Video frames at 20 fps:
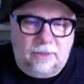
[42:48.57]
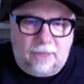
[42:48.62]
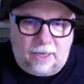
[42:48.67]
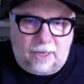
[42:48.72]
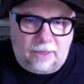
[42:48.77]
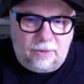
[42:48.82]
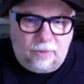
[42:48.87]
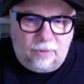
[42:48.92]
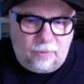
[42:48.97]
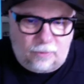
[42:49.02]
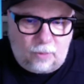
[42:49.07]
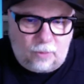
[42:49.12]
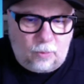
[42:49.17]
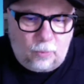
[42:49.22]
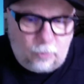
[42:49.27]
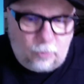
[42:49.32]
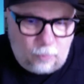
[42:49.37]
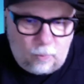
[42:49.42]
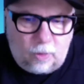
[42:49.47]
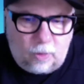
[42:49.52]
And so it
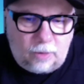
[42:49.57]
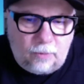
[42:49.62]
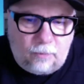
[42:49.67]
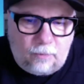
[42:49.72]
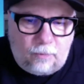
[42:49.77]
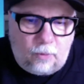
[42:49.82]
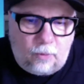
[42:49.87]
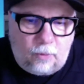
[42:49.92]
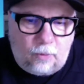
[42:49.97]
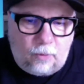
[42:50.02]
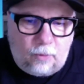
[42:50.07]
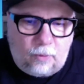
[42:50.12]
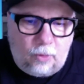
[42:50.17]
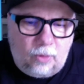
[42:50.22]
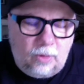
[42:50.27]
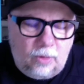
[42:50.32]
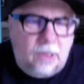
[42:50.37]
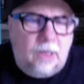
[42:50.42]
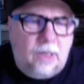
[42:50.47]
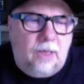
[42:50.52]
was
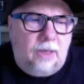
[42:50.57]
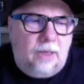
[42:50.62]
wonderful.